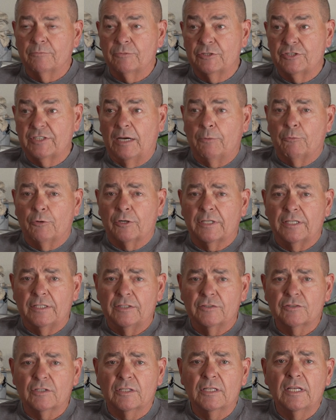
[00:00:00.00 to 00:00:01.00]
which I work in,
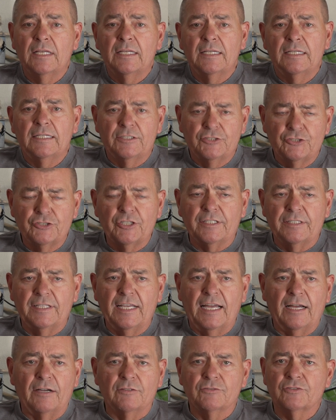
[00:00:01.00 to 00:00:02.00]
is shut
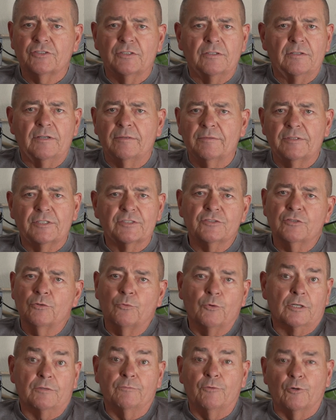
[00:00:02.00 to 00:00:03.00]
down, so there's no
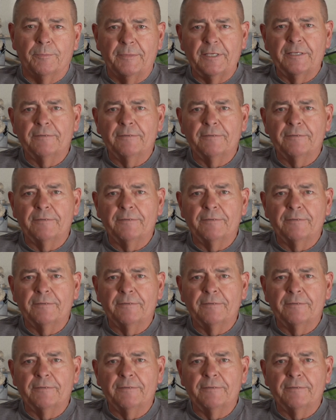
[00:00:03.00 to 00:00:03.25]
work for me.